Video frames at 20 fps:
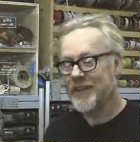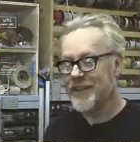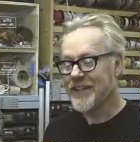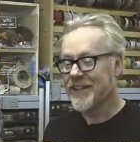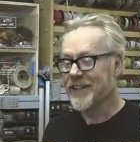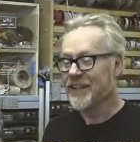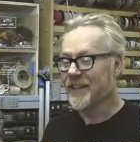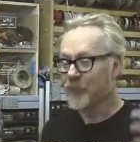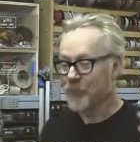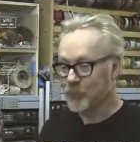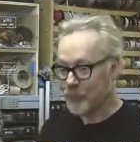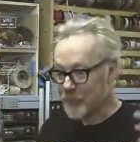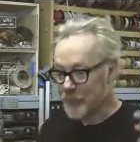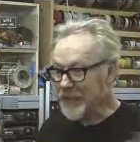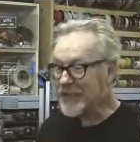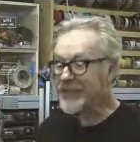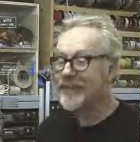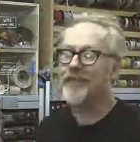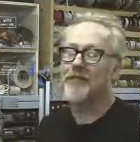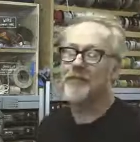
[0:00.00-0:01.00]
It's
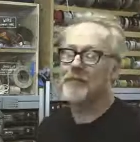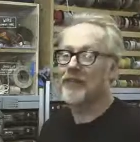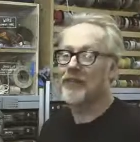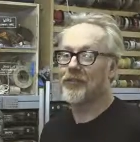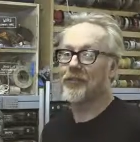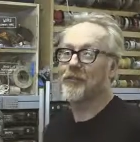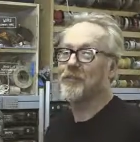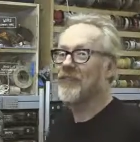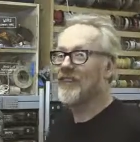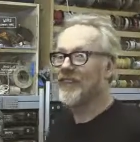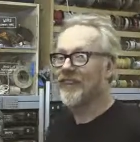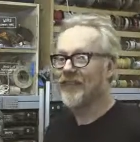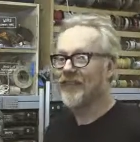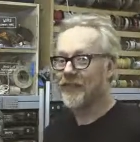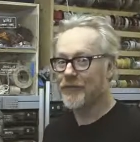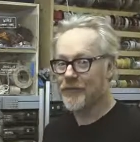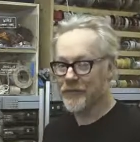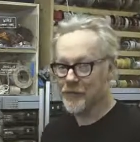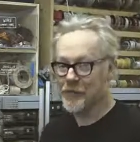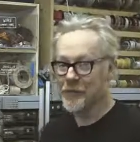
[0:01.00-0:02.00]
really special because
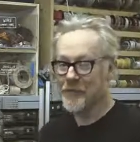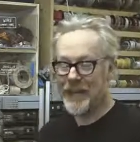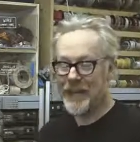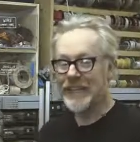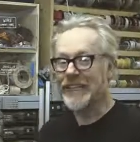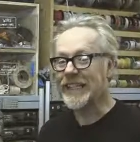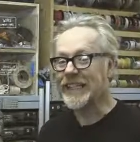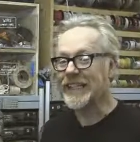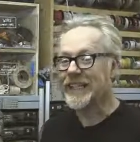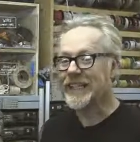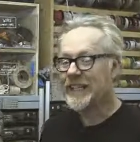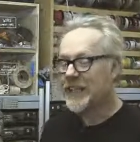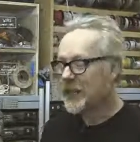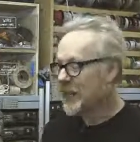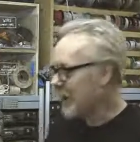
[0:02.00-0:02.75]
of who made it.